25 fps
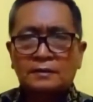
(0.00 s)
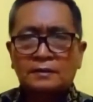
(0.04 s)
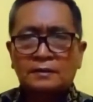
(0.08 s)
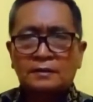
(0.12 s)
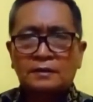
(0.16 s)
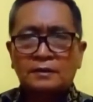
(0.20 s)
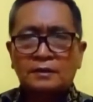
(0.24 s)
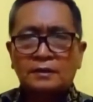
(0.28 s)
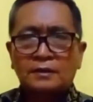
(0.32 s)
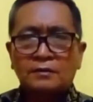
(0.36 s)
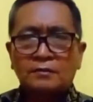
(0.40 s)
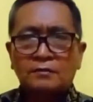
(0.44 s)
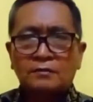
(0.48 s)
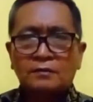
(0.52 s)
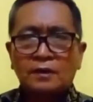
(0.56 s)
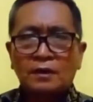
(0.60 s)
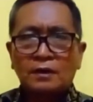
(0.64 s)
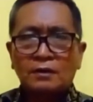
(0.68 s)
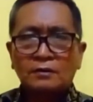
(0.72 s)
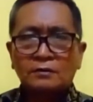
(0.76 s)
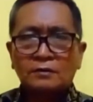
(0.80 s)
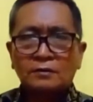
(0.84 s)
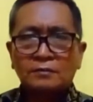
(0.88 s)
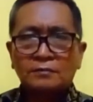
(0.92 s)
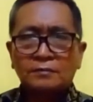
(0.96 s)
Do you
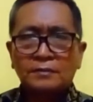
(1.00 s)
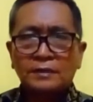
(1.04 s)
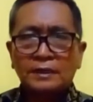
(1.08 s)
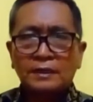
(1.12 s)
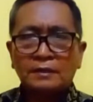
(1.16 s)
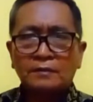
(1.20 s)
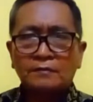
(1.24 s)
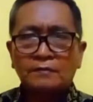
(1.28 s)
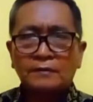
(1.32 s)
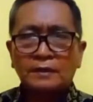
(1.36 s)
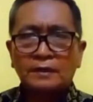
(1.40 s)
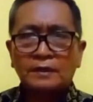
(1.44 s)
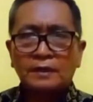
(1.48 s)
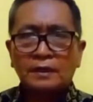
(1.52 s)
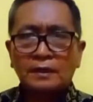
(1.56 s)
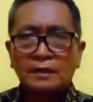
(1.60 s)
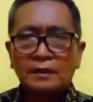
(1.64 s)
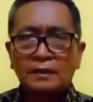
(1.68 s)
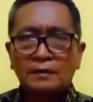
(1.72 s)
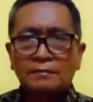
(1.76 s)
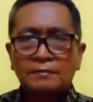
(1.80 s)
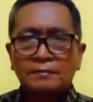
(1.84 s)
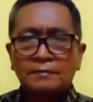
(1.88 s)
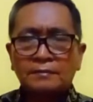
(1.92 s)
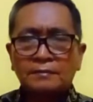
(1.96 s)
want to meet with
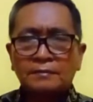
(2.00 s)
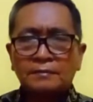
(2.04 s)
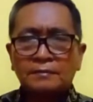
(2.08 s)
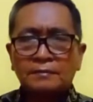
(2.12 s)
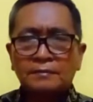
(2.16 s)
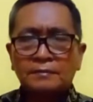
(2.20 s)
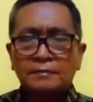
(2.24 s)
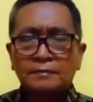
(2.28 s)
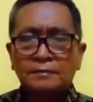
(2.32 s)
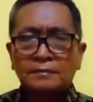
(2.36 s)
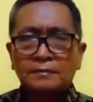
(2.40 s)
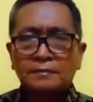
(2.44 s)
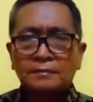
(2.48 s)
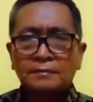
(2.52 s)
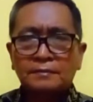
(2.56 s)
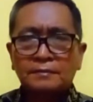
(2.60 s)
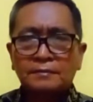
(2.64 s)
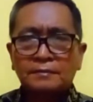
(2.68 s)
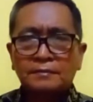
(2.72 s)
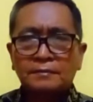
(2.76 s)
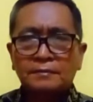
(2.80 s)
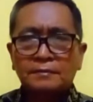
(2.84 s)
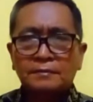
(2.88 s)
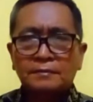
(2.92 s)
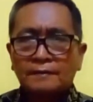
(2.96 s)
him?
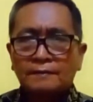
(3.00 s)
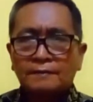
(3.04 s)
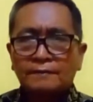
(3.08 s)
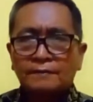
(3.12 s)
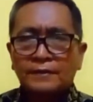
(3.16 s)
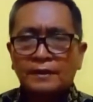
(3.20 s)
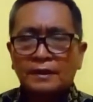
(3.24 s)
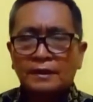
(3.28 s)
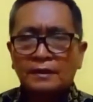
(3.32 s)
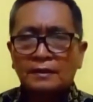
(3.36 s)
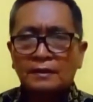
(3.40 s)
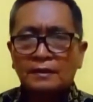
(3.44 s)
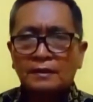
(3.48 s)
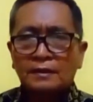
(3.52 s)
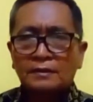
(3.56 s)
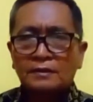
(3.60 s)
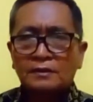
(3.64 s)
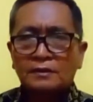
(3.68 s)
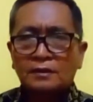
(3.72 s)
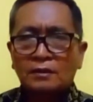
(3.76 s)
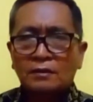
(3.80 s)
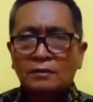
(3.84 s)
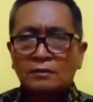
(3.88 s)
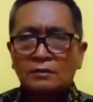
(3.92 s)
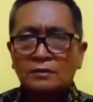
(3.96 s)

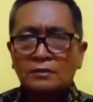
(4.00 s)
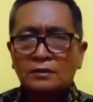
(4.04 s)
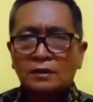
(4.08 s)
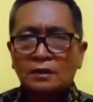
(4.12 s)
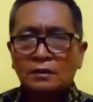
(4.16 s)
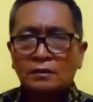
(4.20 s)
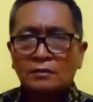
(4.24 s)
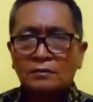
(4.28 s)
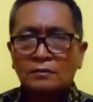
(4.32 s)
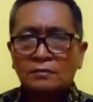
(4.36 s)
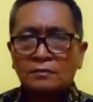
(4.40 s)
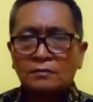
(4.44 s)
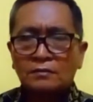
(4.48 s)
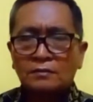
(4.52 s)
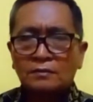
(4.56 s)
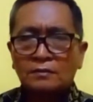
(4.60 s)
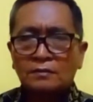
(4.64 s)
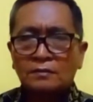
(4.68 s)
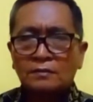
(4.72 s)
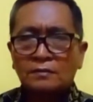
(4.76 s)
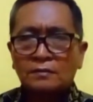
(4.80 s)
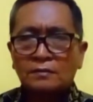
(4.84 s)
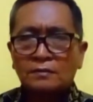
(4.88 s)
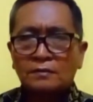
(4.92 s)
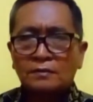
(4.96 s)
It's also
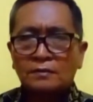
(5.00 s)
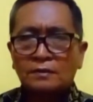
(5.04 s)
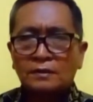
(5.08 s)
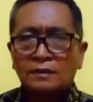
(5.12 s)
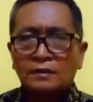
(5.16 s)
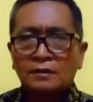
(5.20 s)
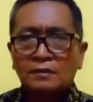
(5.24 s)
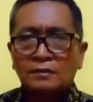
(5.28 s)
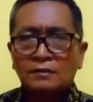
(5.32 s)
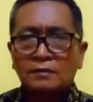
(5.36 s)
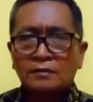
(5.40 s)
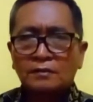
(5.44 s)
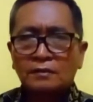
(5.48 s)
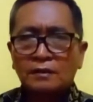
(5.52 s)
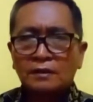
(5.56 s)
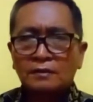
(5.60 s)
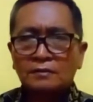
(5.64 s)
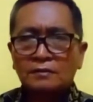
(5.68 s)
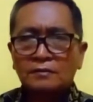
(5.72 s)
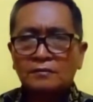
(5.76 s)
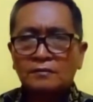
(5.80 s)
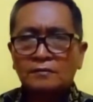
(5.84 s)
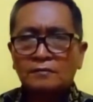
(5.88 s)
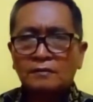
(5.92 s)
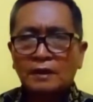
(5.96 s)

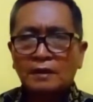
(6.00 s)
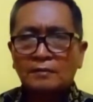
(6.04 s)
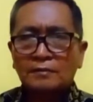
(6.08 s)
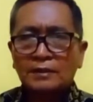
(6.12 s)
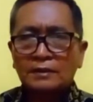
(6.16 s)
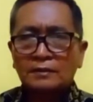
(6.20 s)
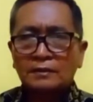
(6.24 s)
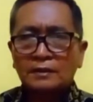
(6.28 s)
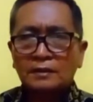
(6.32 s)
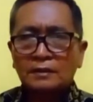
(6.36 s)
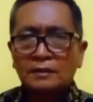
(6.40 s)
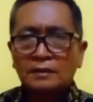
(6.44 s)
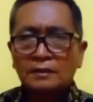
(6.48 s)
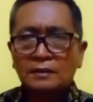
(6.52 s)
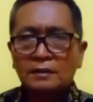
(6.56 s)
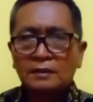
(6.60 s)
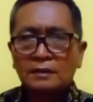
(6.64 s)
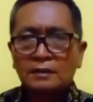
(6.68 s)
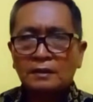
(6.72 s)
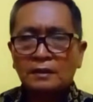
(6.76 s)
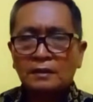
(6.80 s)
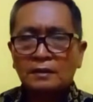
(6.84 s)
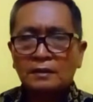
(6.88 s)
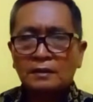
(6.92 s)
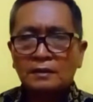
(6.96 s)
incorrect
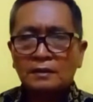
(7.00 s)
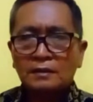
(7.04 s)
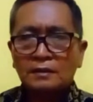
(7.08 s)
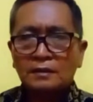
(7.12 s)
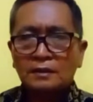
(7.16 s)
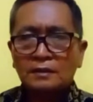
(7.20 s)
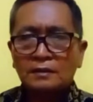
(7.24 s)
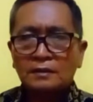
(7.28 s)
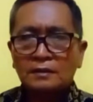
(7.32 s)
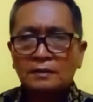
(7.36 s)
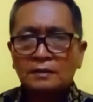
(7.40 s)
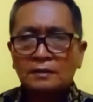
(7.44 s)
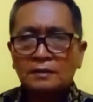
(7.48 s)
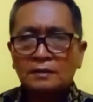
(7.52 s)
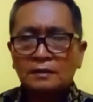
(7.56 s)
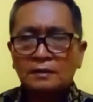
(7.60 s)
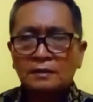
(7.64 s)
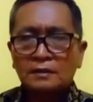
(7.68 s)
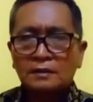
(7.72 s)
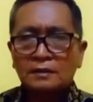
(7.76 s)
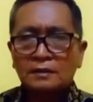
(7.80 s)
grammatically in English,